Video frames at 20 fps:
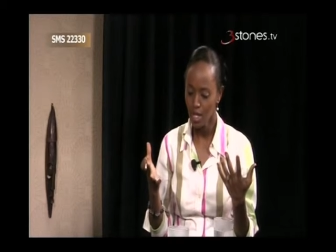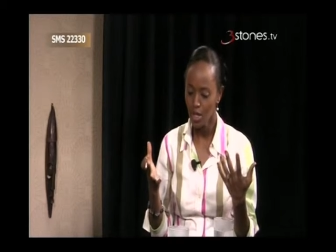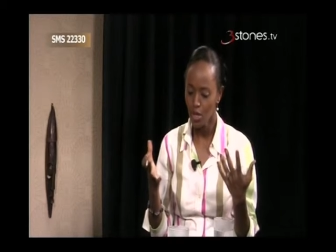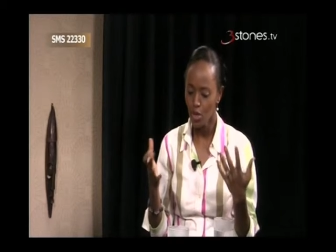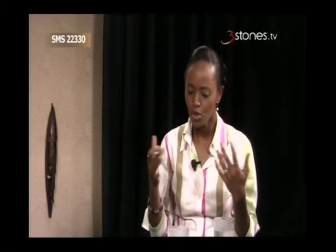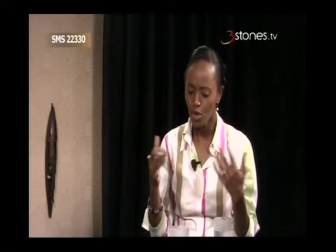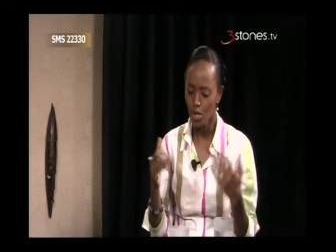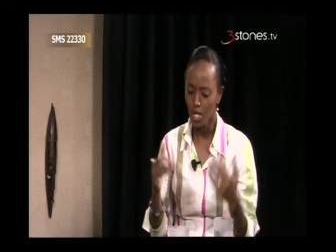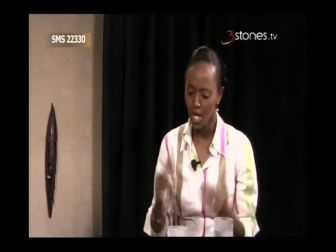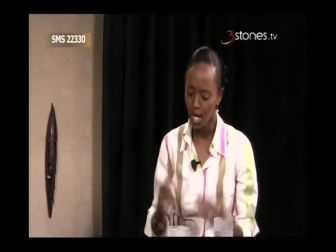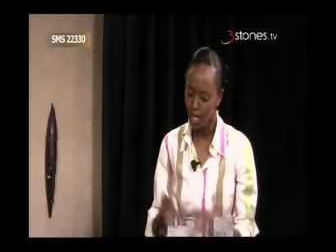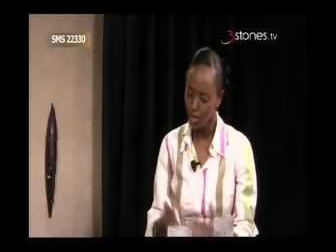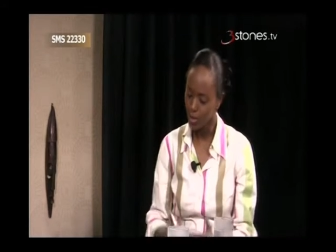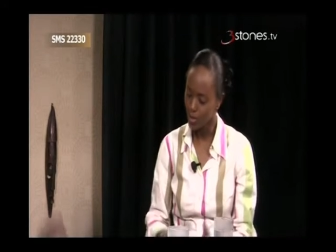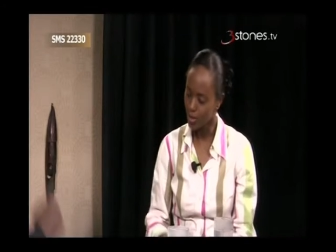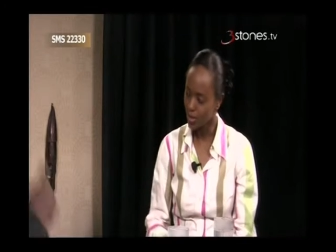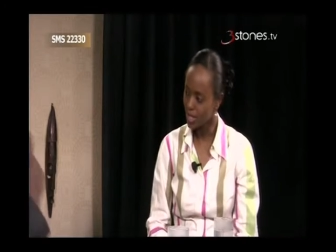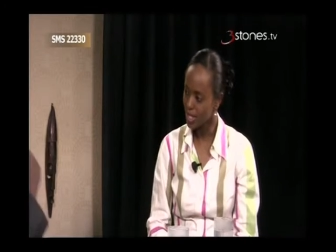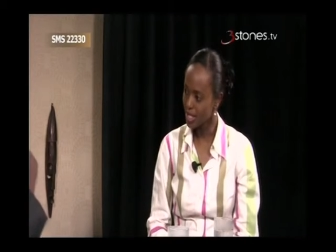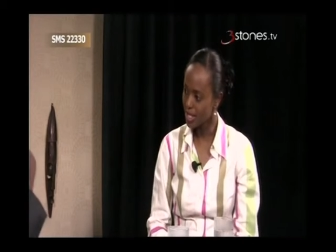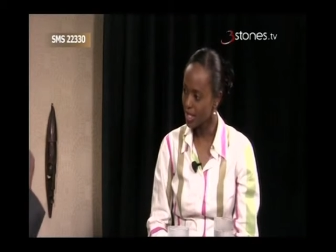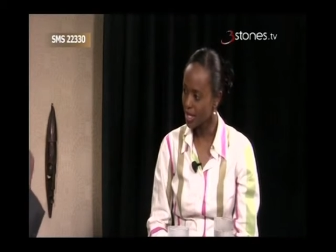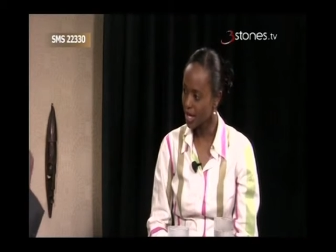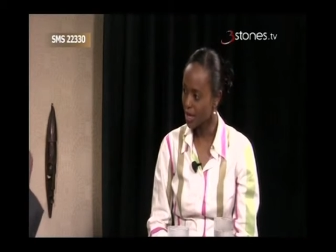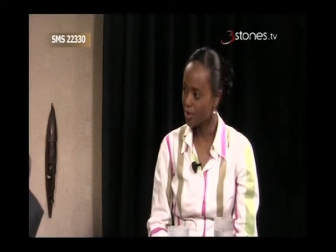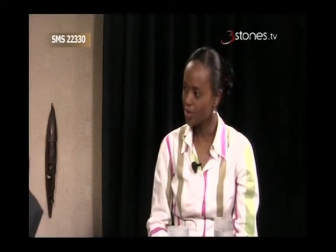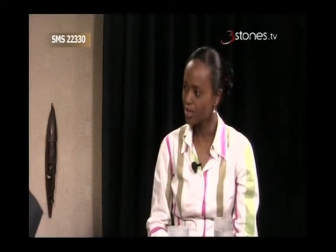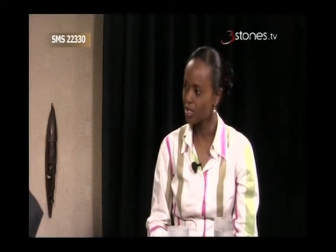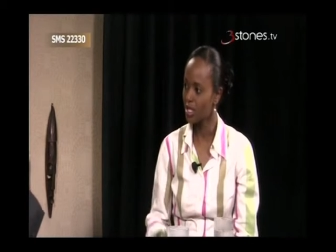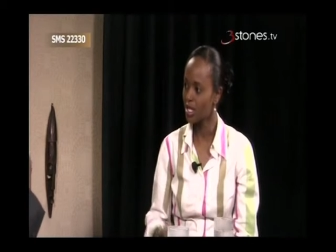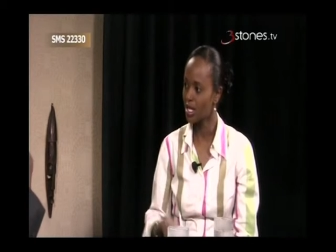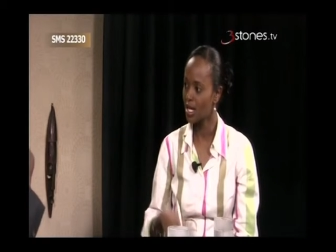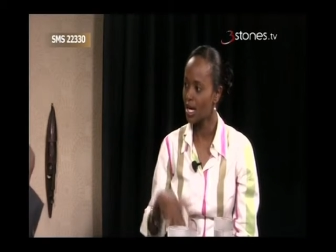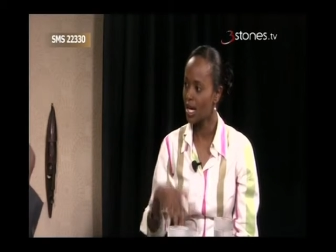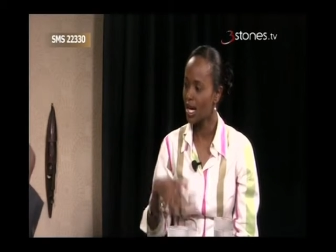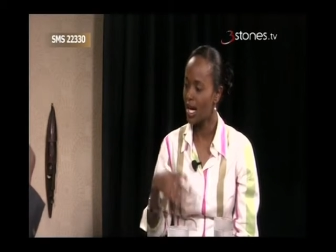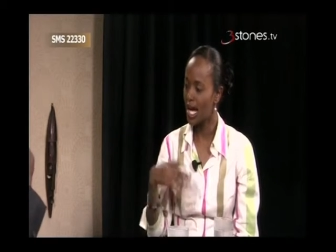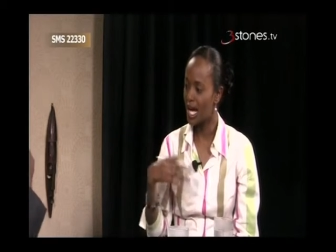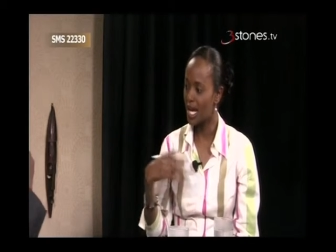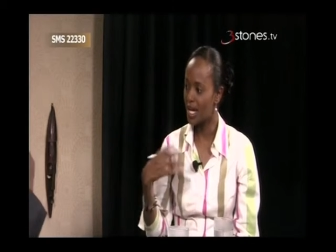So he has to sit down
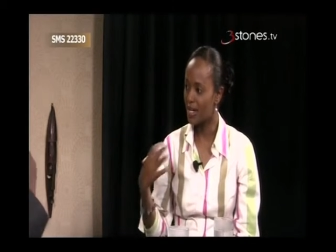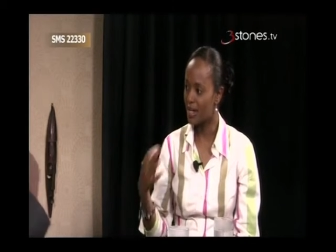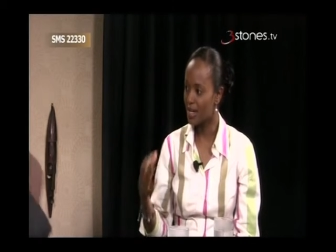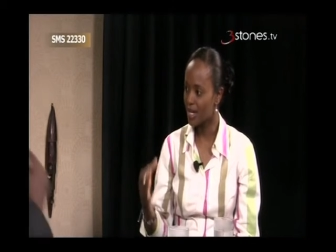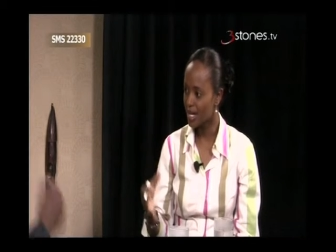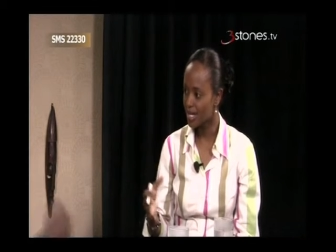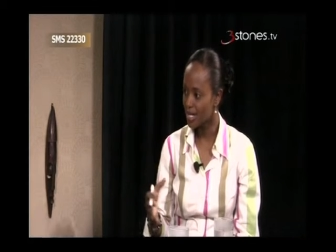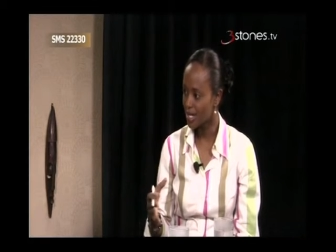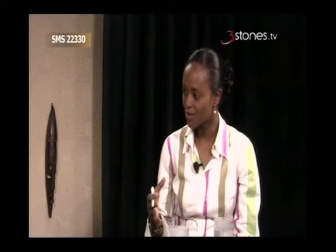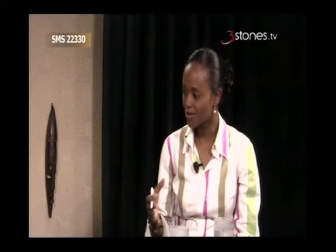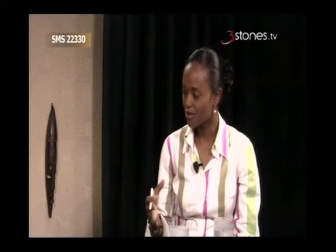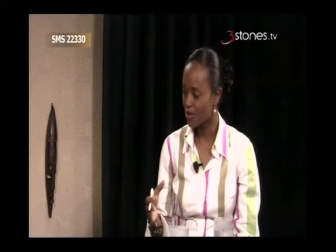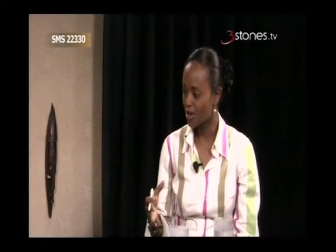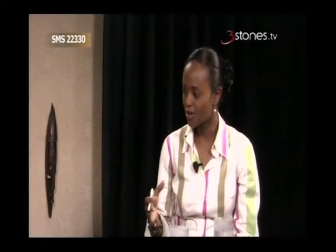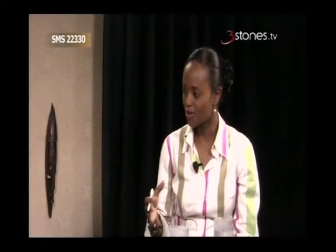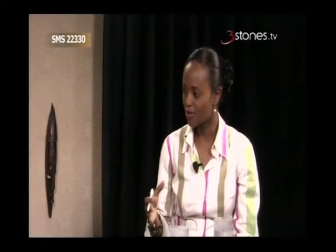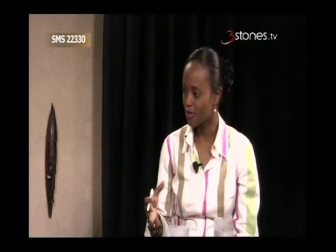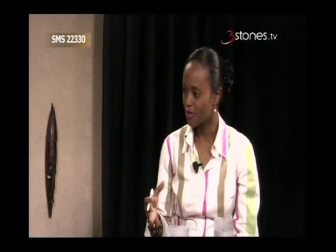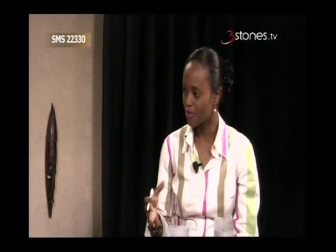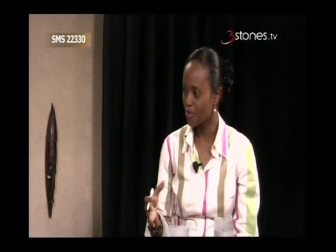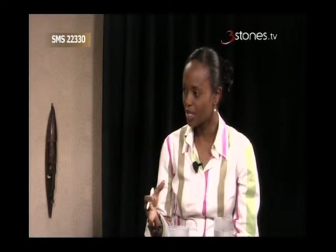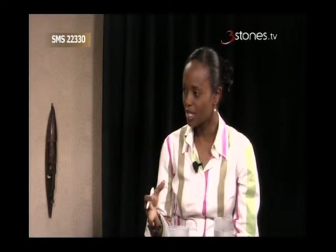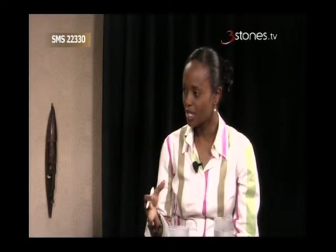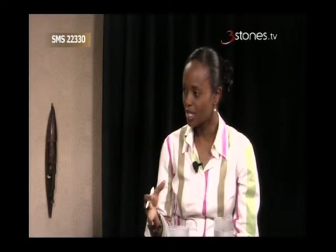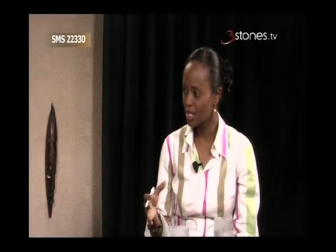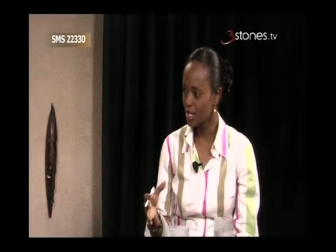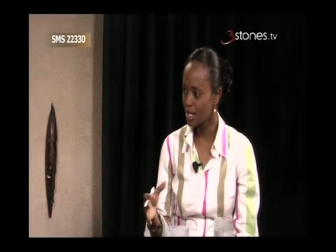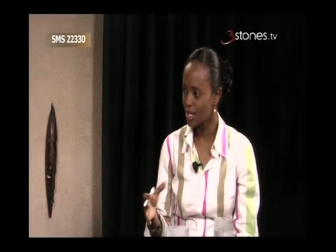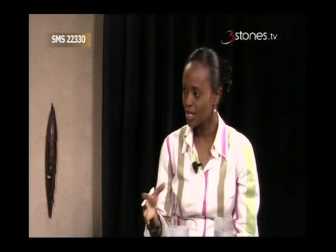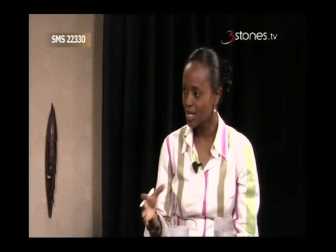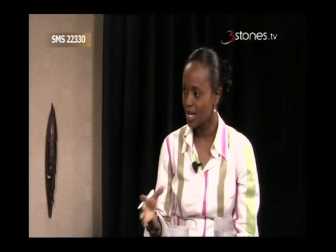and rest for a few minutes.